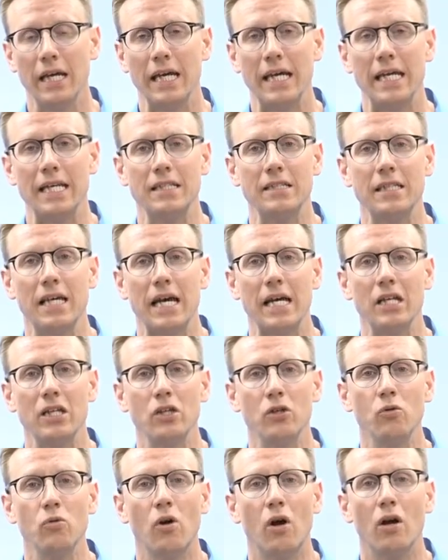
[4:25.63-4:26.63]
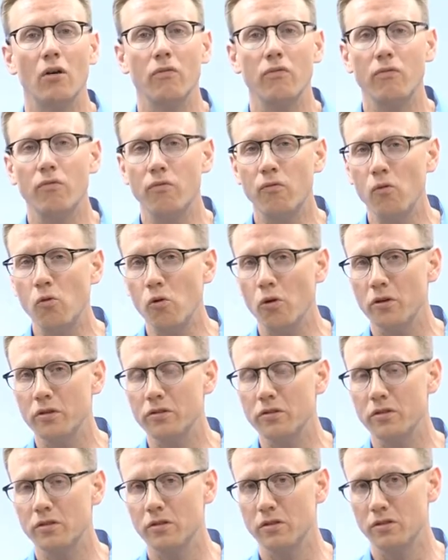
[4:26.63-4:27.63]
is that you are
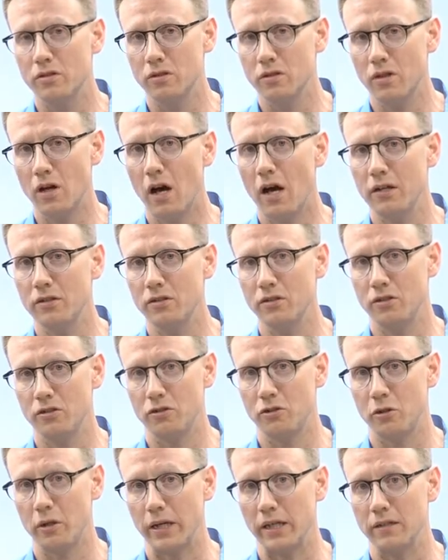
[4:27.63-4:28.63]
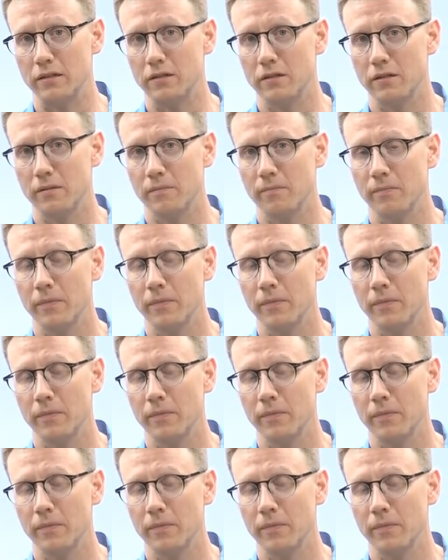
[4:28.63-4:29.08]
forced to concentrate.